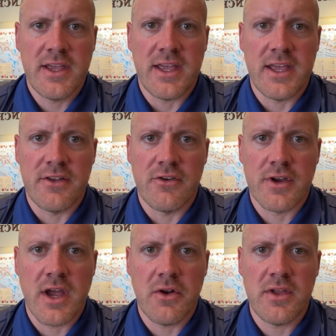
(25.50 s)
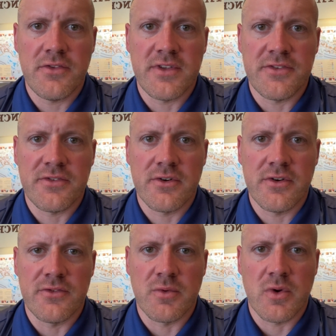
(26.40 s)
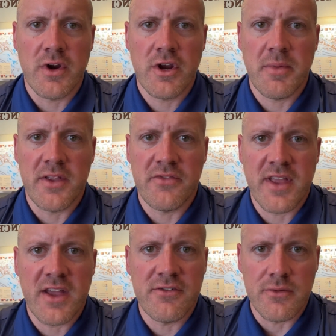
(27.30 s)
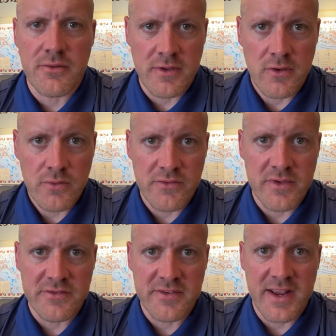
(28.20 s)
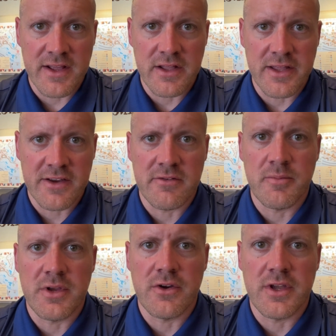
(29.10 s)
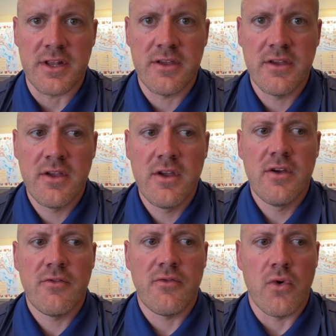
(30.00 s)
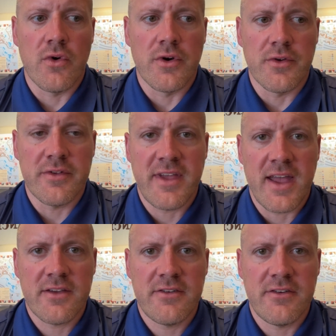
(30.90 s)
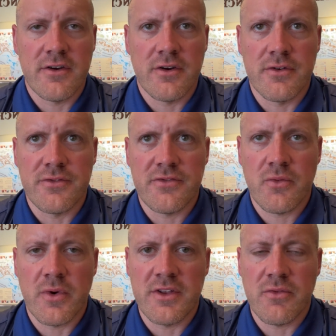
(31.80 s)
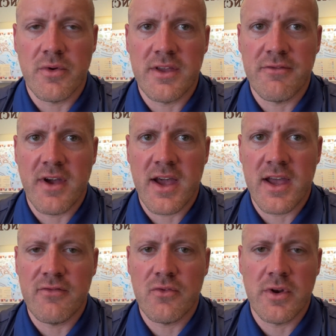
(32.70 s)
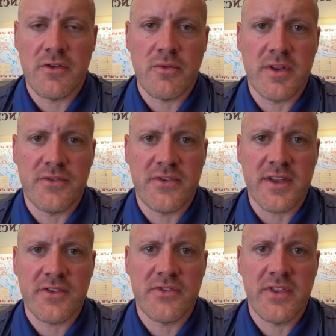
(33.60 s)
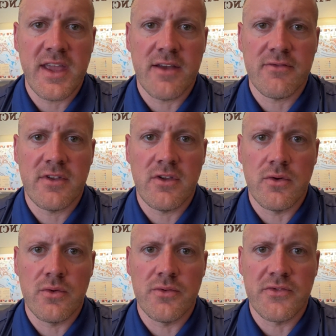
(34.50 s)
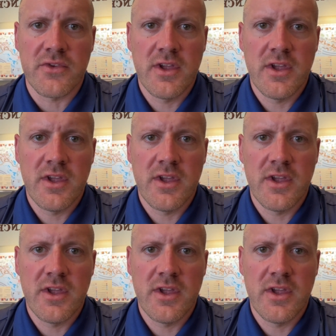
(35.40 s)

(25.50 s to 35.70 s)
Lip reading: and your county assessor is required by statute to use this data collection period. For tax years 2025, 2026, they have to use